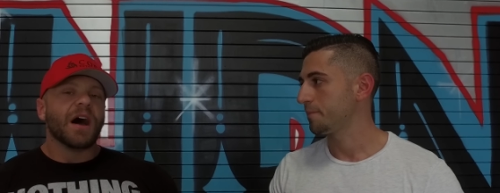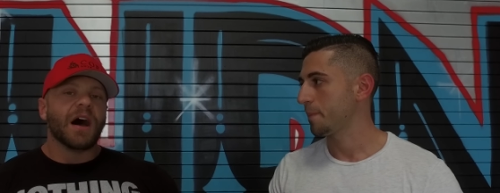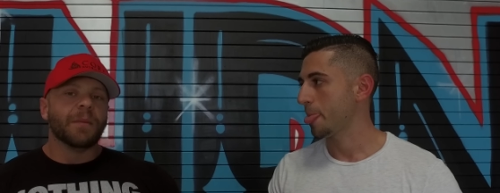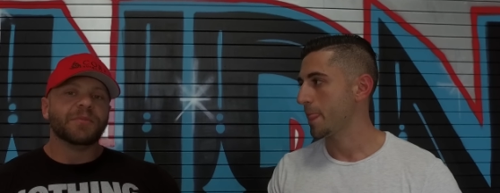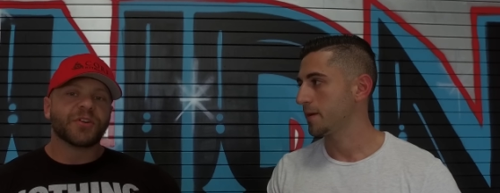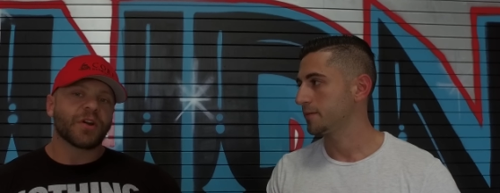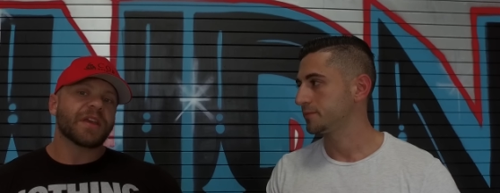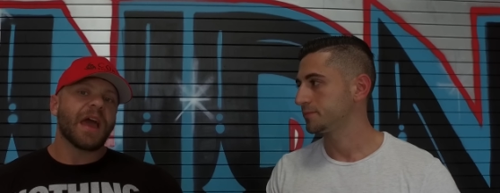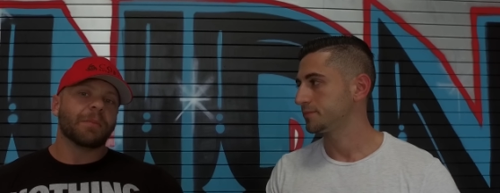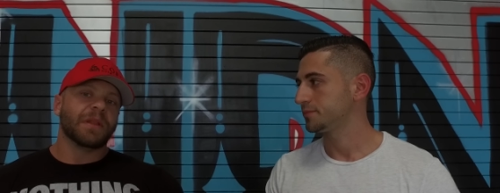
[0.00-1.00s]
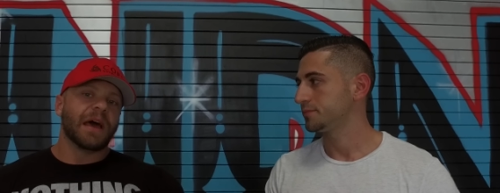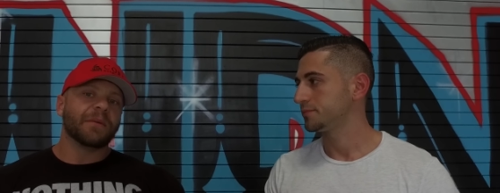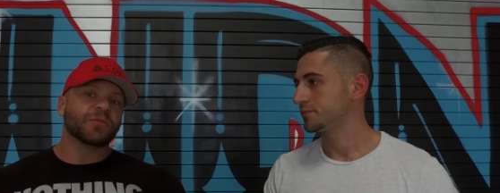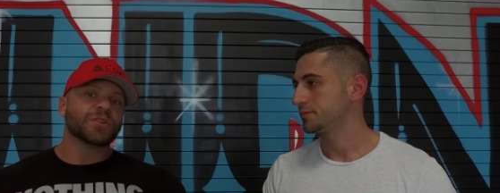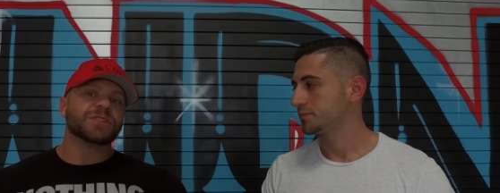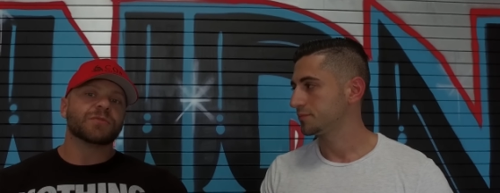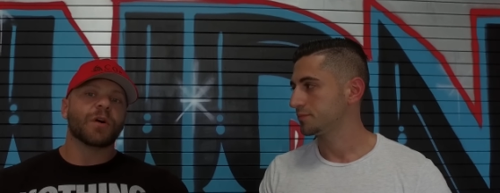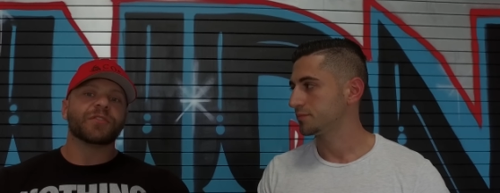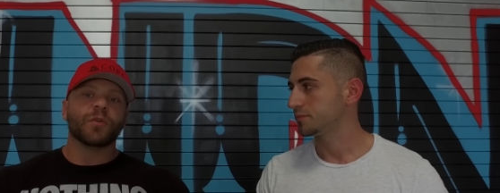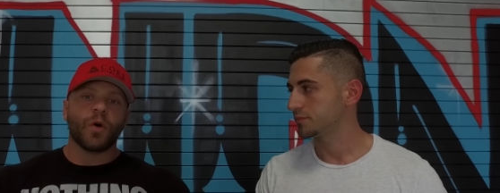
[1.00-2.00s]
Speaker 1: Um, Duracap Labs, which is the
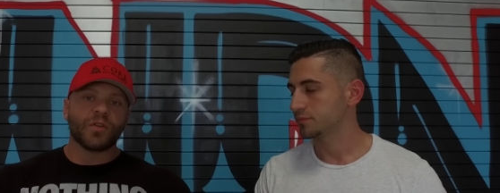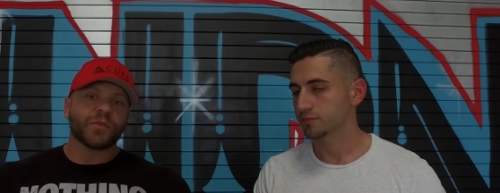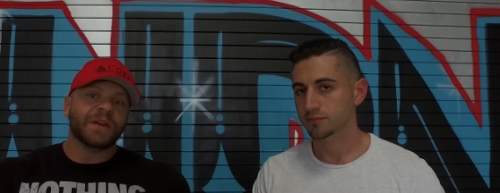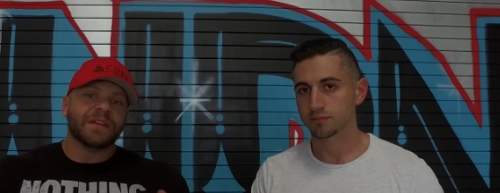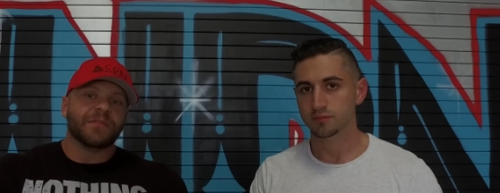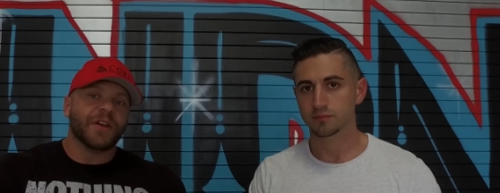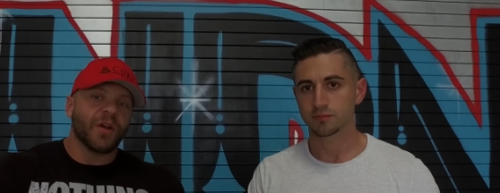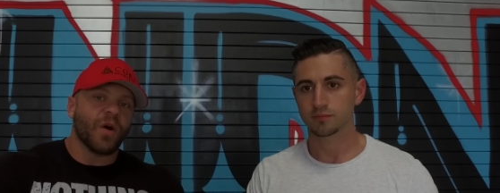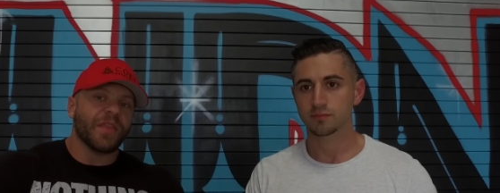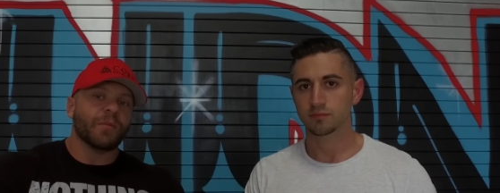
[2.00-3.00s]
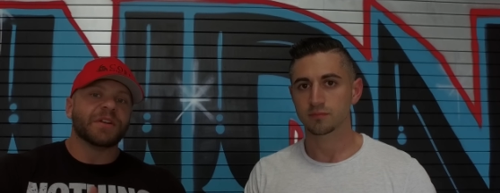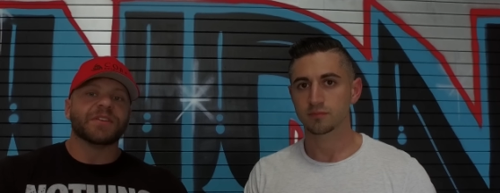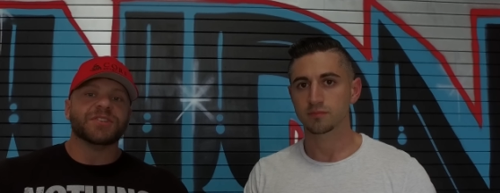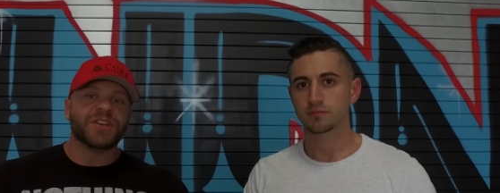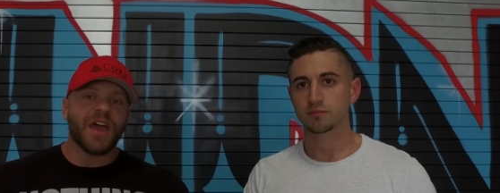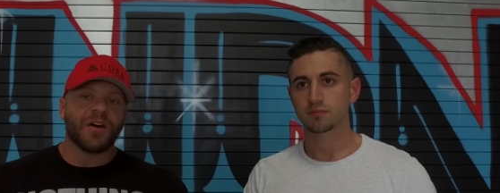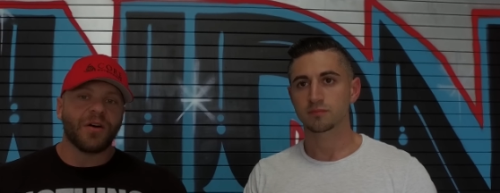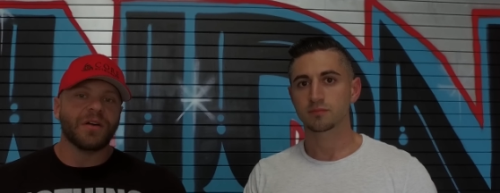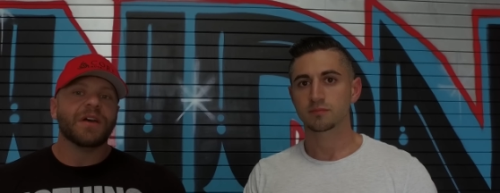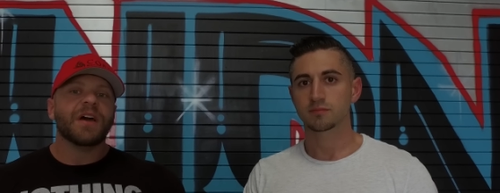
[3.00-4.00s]
ones who also we did a video on, they went to
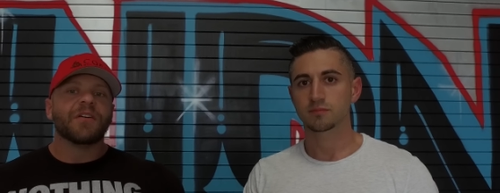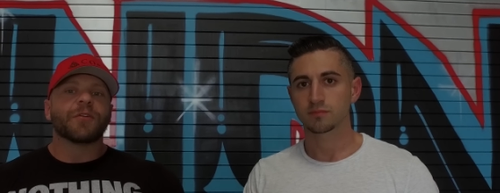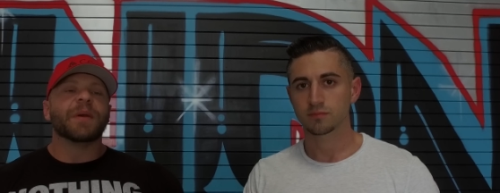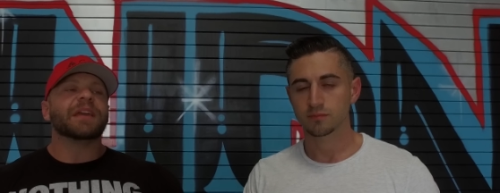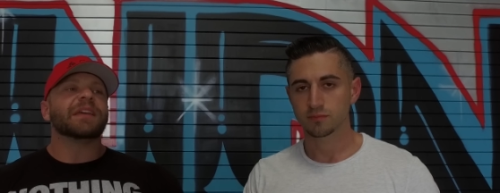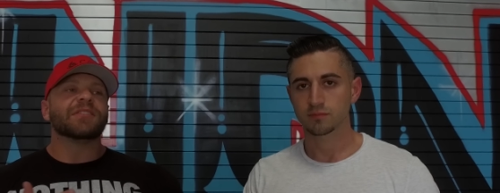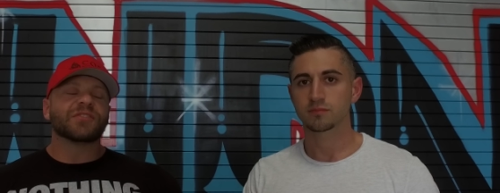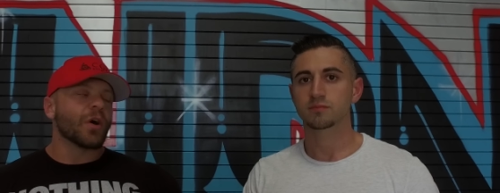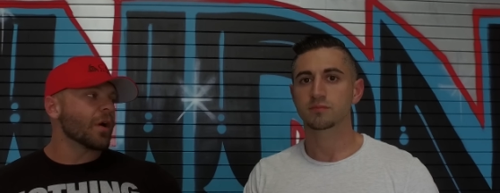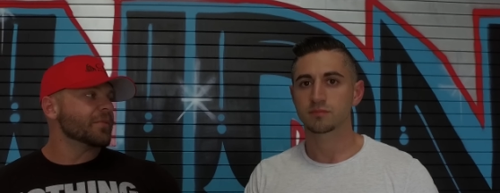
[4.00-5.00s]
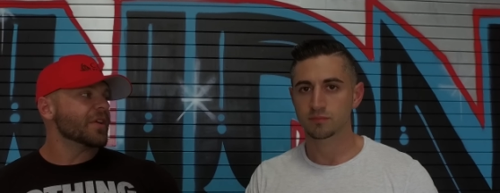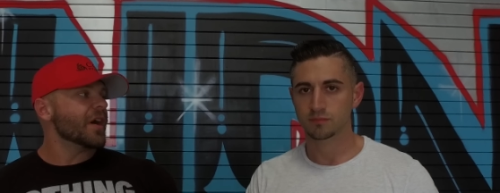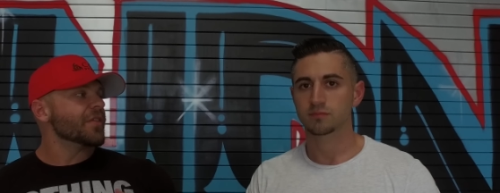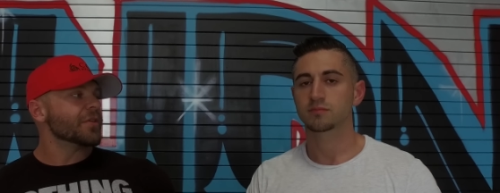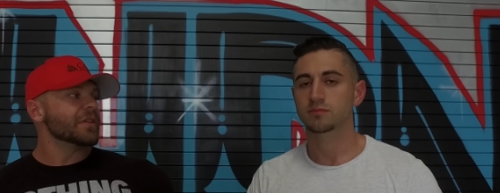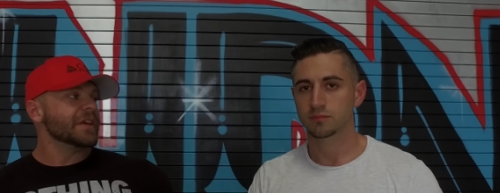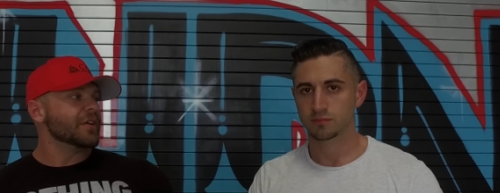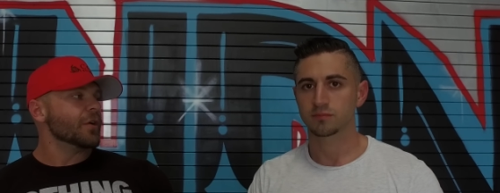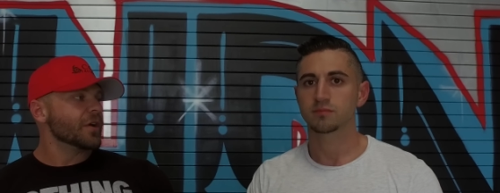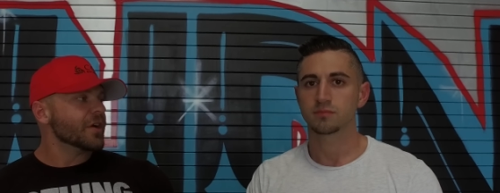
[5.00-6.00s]
jail for making SARMs and other
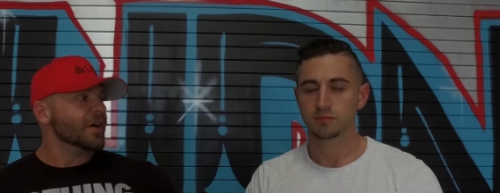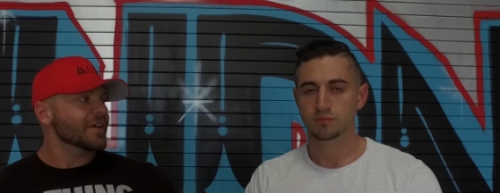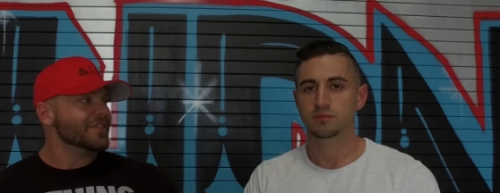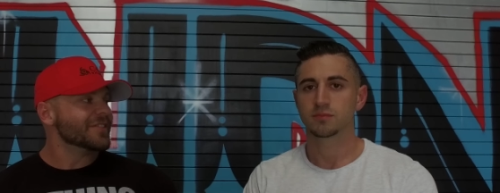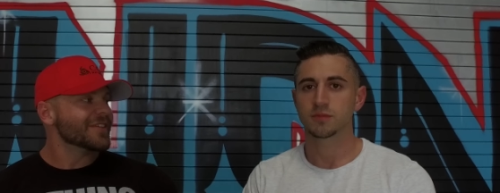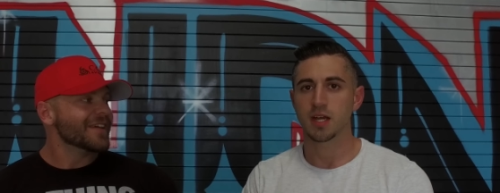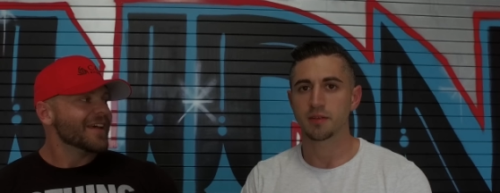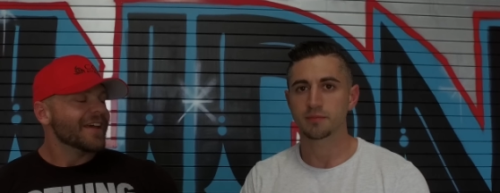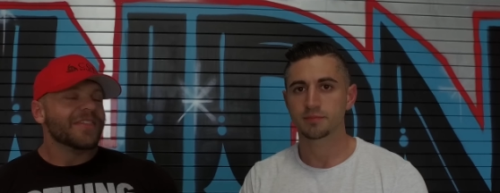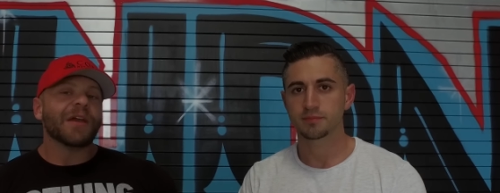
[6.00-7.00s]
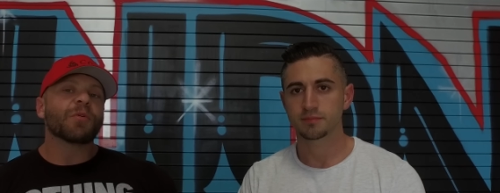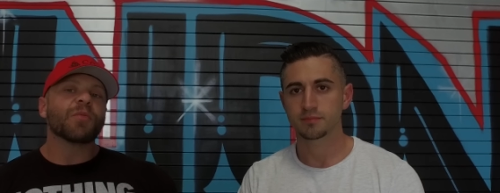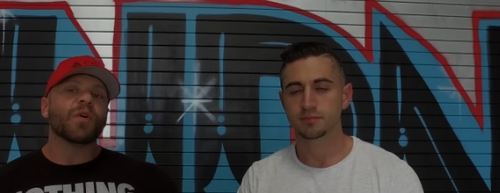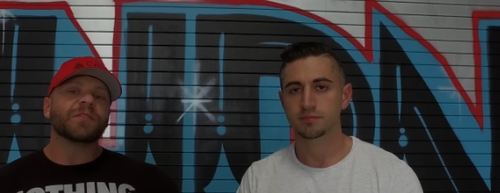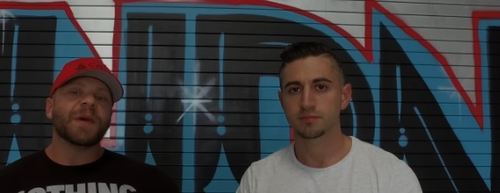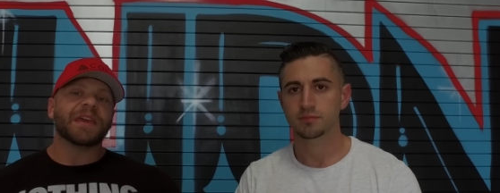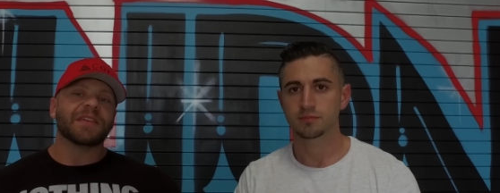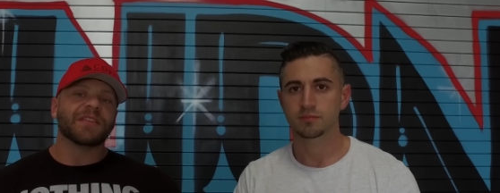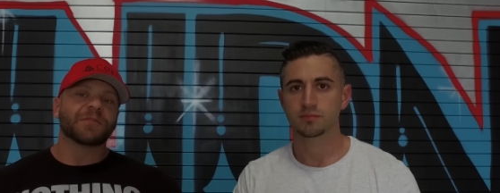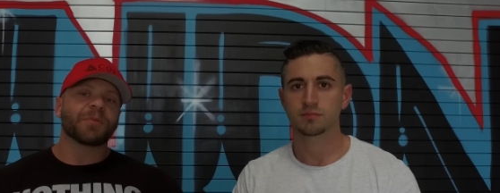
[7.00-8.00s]
illegal goods. Right. They were the ones
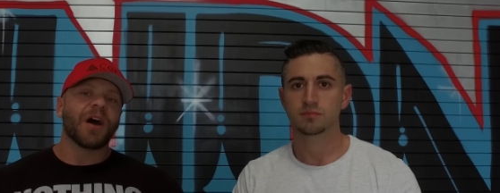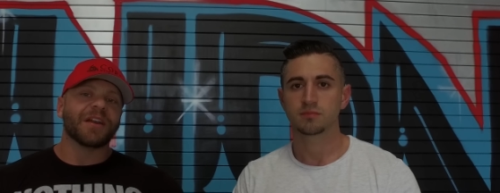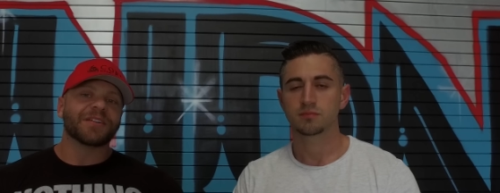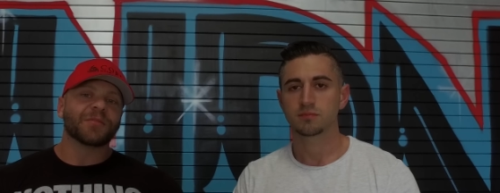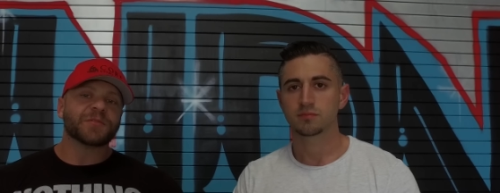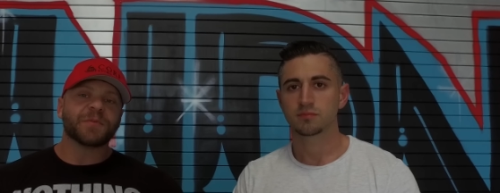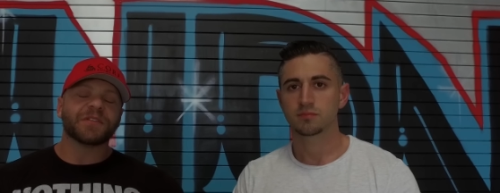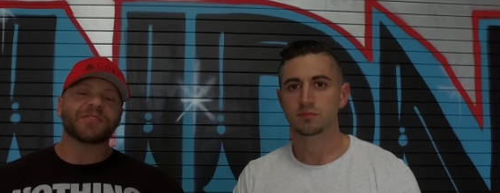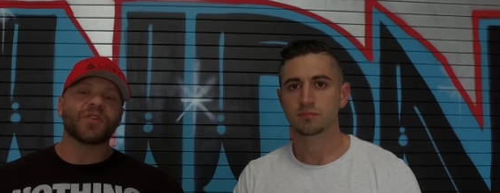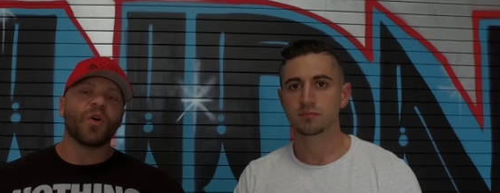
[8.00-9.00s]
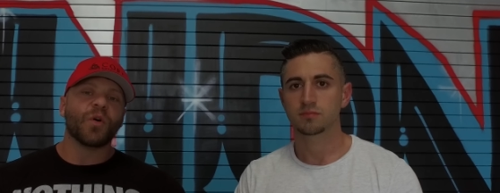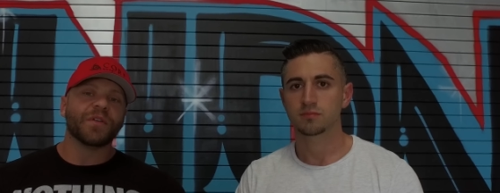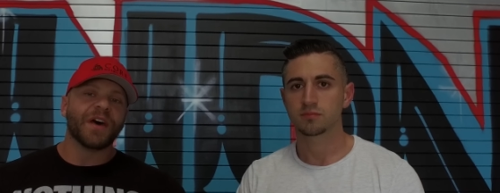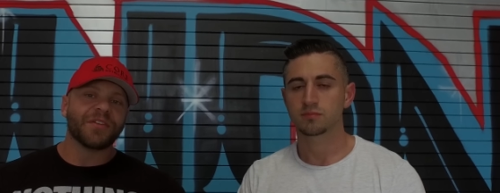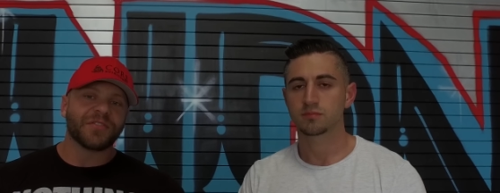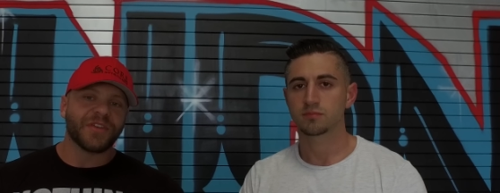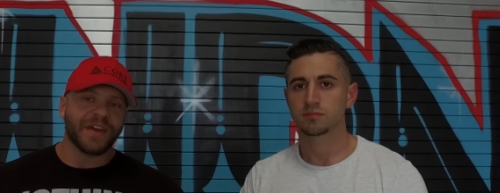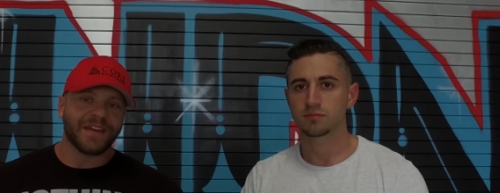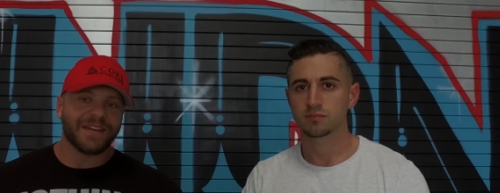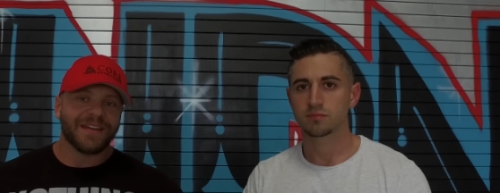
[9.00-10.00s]
making this product, which brings us to a whole nother
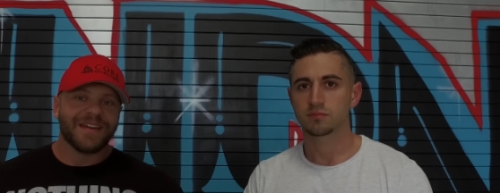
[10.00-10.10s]
thing.